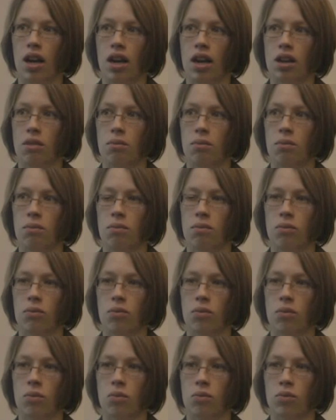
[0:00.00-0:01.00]

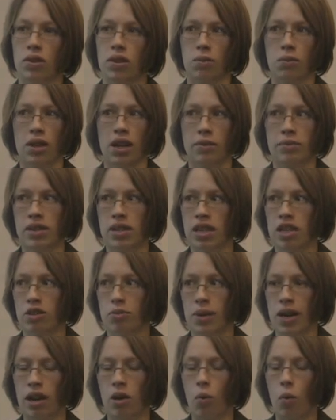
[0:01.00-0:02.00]
Sometimes in
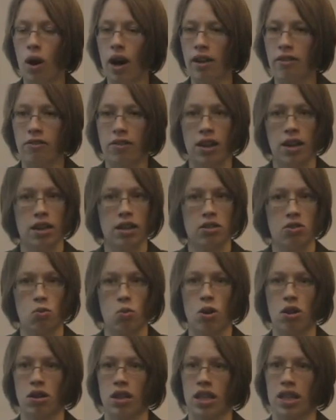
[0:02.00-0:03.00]
HPAC, Wi-Fi is
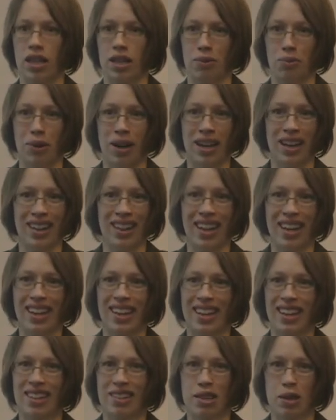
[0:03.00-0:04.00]
wonky, right?
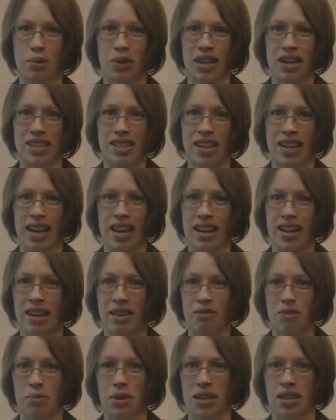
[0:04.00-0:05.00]
And so when I say, hey,
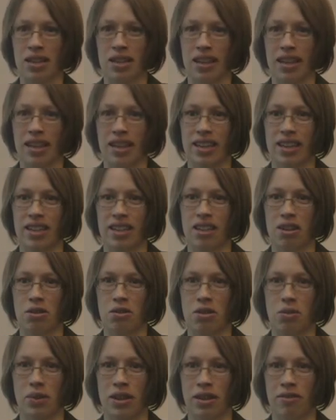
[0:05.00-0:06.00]
everybody,
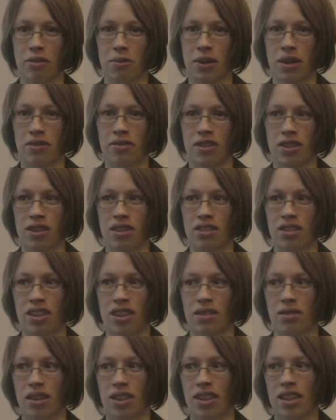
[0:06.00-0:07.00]
go to whatever, and they're
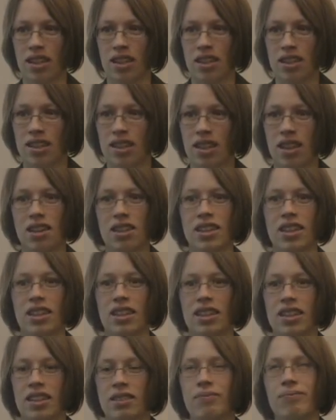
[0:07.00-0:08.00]
like, I can't log
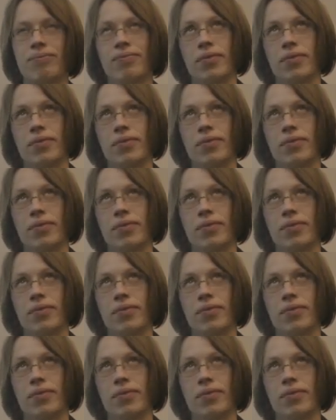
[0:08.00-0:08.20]
in.